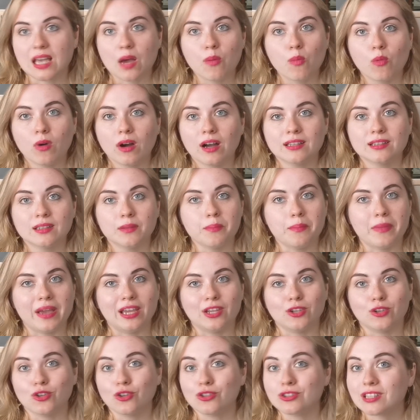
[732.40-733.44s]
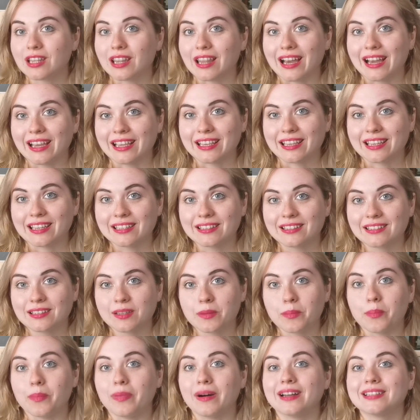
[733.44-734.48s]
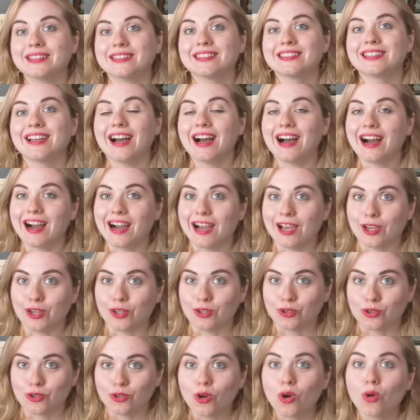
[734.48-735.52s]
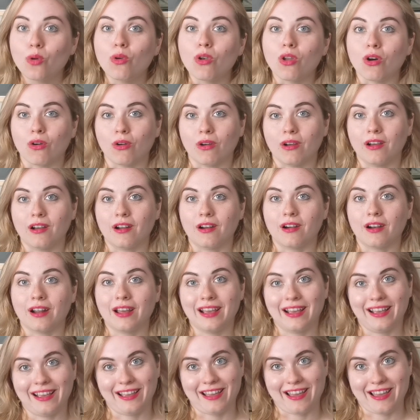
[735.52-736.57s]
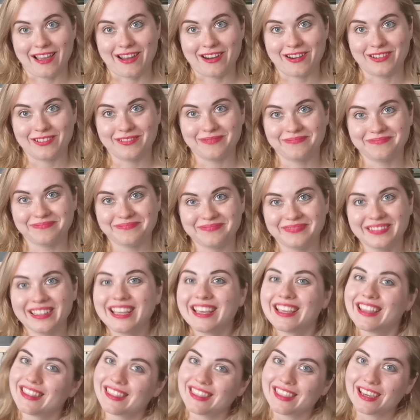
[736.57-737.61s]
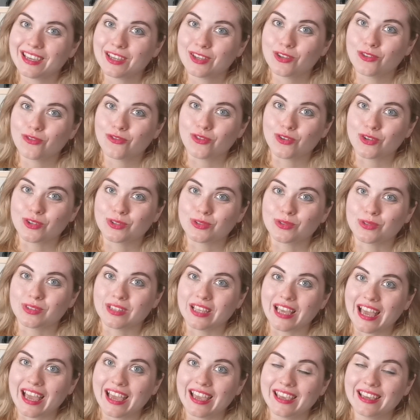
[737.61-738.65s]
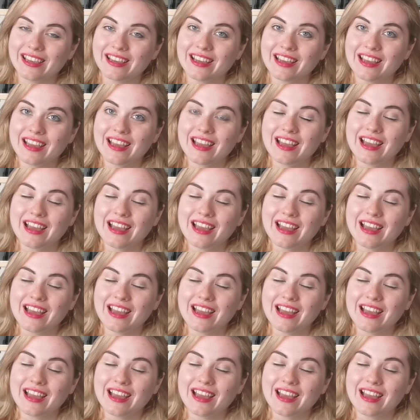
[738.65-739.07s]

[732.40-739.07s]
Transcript: Someone may not like it, but I no longer care. Thank you for today.